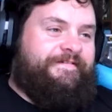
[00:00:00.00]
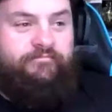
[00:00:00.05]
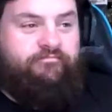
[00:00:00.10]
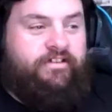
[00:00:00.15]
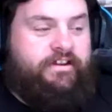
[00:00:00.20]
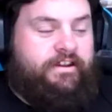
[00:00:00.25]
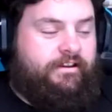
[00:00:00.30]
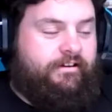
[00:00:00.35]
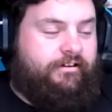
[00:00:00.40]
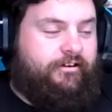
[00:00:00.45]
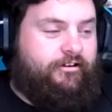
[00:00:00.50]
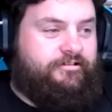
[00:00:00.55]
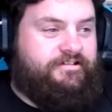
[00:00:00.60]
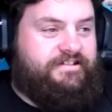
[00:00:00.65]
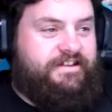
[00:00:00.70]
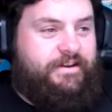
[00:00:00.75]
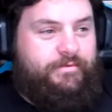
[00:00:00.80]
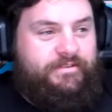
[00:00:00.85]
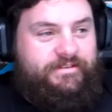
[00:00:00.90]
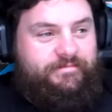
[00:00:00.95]
regular
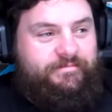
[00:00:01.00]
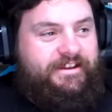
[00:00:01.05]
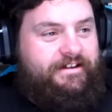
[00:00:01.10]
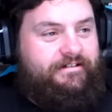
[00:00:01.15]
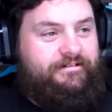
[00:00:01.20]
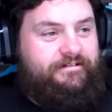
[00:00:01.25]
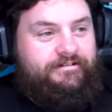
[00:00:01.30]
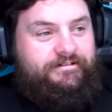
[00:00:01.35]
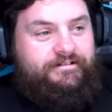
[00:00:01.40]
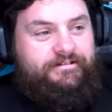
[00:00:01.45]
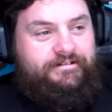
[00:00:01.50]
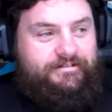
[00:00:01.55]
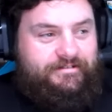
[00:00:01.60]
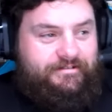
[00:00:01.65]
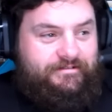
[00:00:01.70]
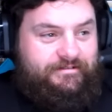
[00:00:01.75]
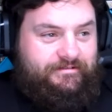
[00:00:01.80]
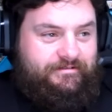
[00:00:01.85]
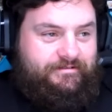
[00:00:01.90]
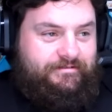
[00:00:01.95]
contact with him now?
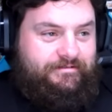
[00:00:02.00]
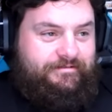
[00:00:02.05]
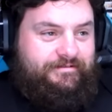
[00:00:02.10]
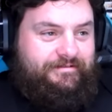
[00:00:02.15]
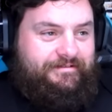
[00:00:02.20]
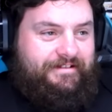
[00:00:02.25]
Yeah,